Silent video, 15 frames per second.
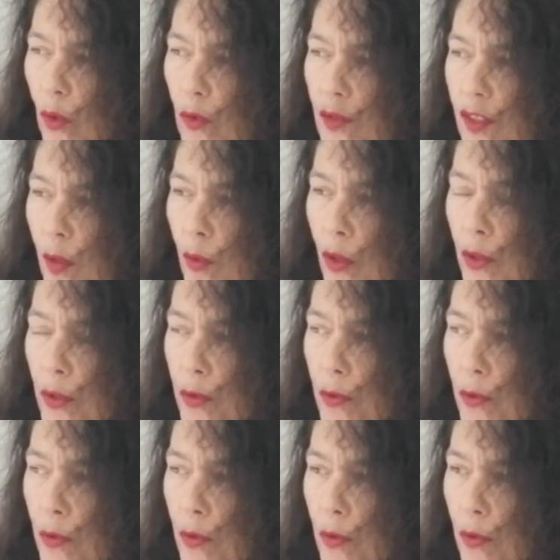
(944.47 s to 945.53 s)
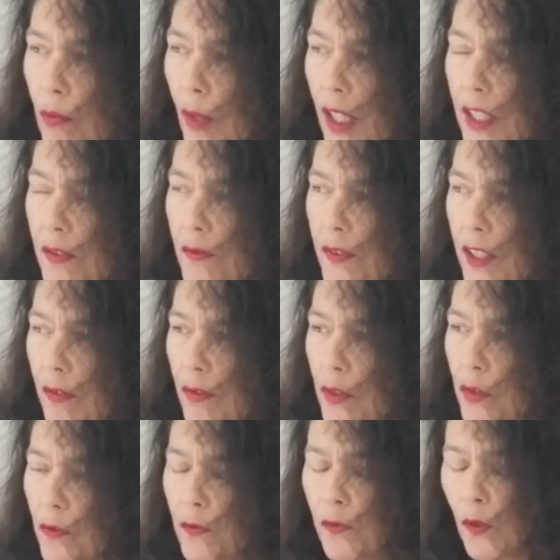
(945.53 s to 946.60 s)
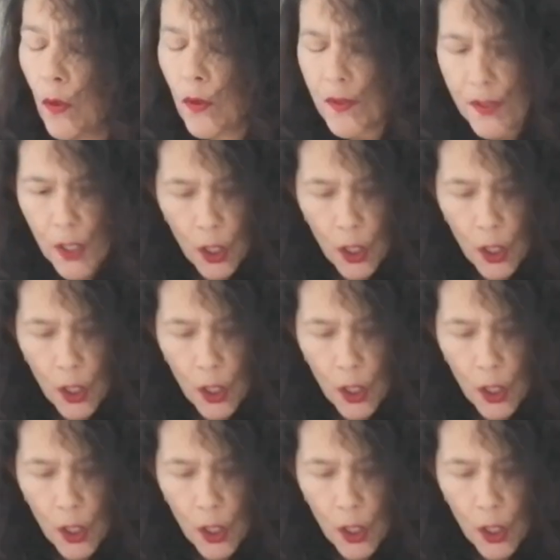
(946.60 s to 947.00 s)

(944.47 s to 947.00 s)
someone who might have given you false